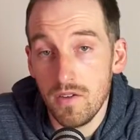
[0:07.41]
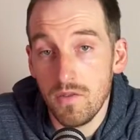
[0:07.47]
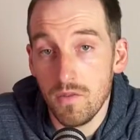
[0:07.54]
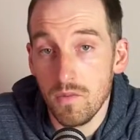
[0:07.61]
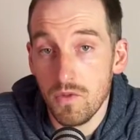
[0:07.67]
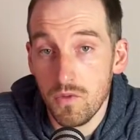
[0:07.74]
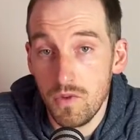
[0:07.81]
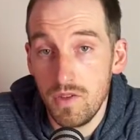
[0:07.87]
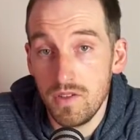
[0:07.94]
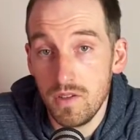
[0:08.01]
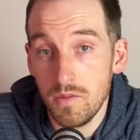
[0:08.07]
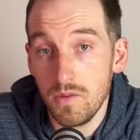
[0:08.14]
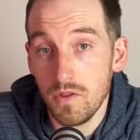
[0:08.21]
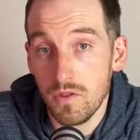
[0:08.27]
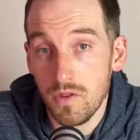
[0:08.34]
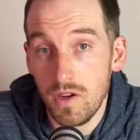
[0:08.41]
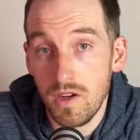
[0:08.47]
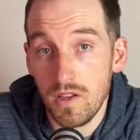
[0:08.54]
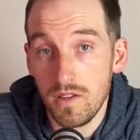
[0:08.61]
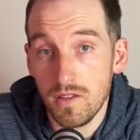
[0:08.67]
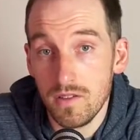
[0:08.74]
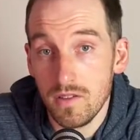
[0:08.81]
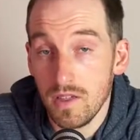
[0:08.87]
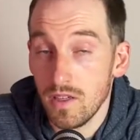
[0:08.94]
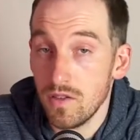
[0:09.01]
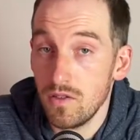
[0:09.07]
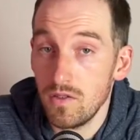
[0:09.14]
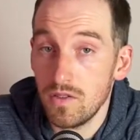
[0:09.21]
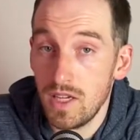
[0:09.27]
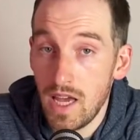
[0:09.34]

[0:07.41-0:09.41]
from 3 simple ingredients that includes